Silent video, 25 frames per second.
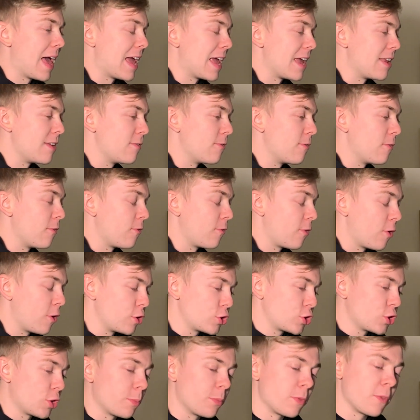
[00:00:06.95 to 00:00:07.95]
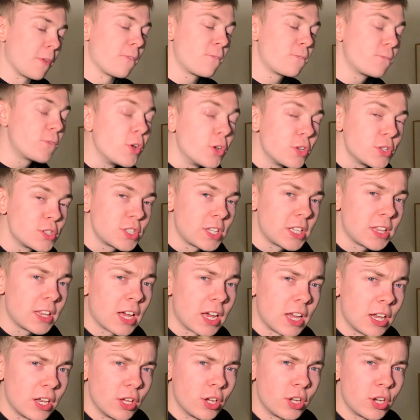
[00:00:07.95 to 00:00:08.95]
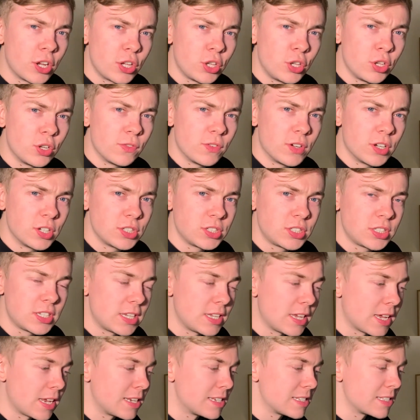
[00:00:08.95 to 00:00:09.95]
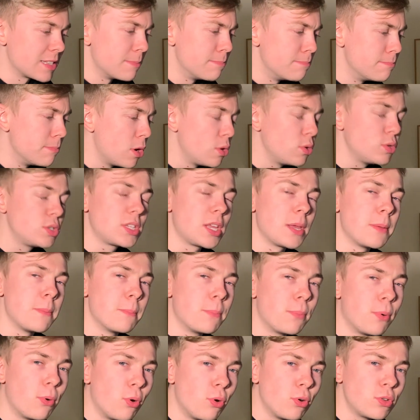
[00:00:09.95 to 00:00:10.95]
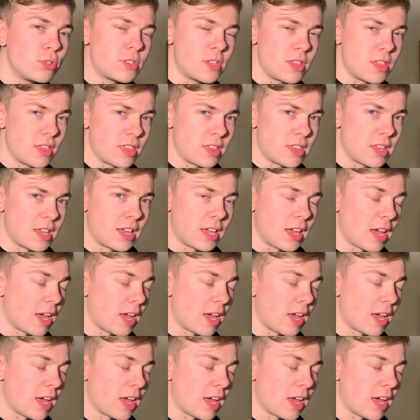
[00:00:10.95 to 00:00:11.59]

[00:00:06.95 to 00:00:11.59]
in Photoshop and the first thing that I learned at university, and it's the most important thing,